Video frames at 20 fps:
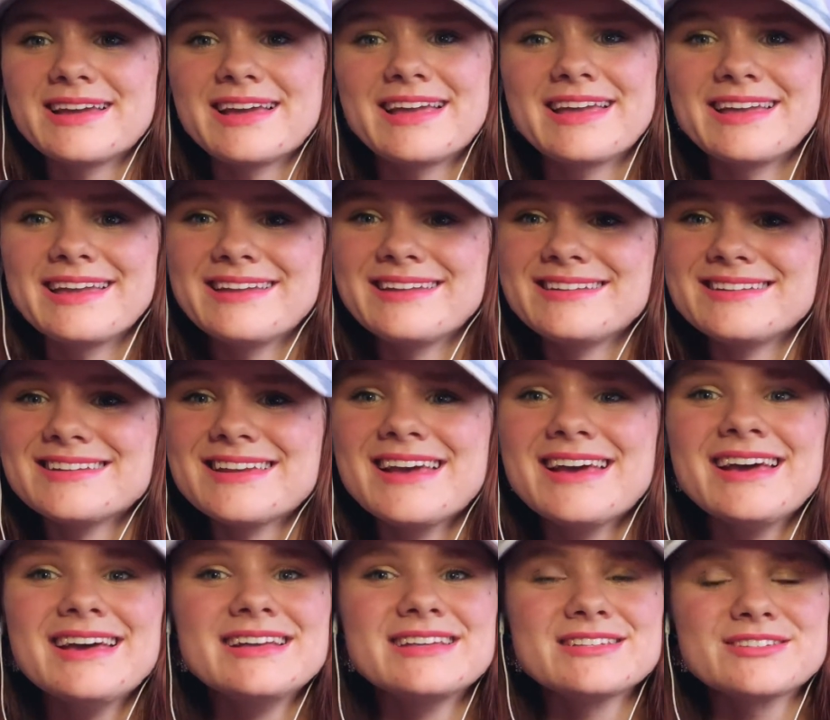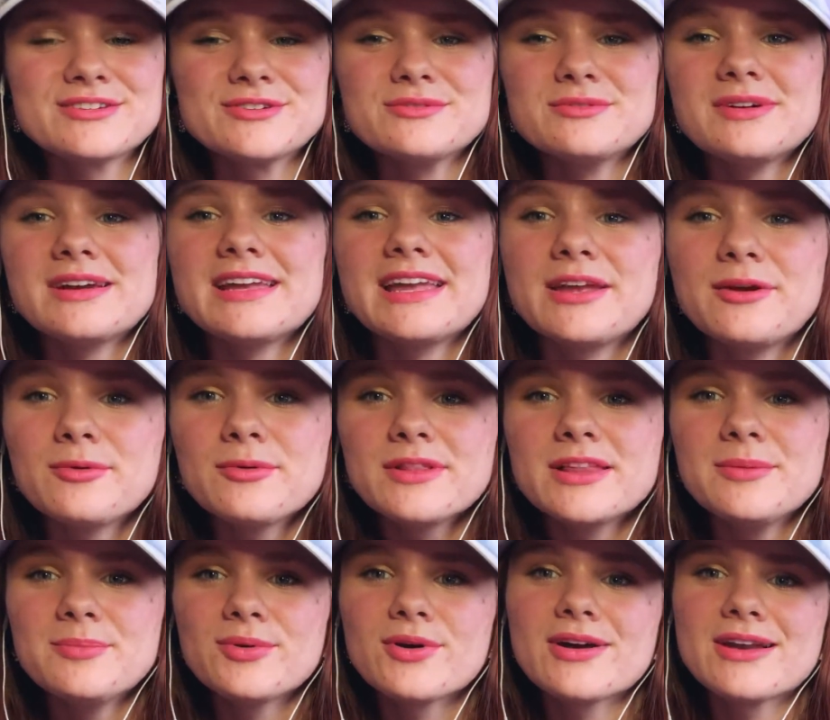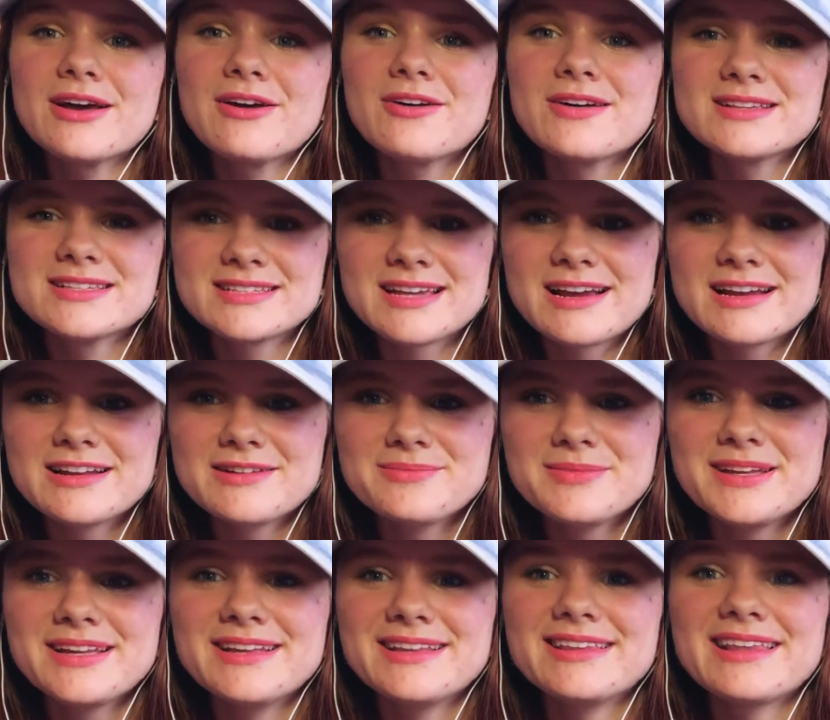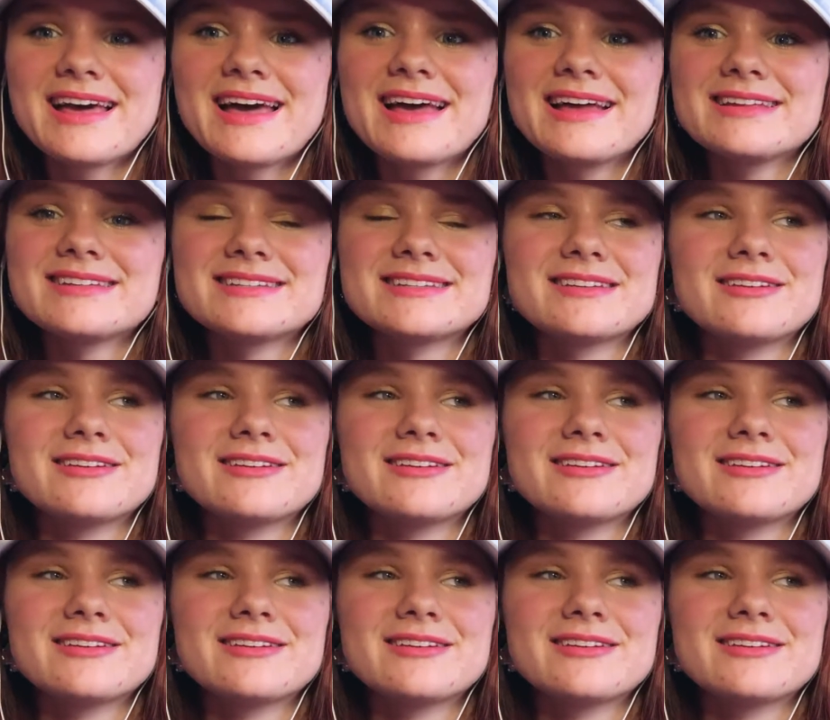And so he really brought out a side in me that